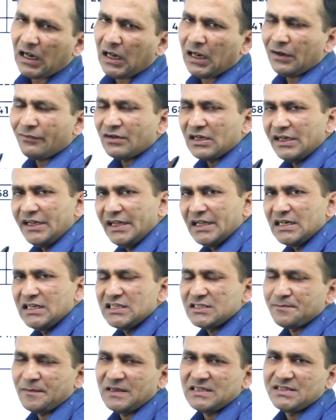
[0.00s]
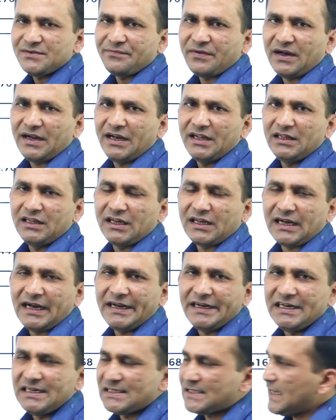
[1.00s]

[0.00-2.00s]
I have clearly specified in the credit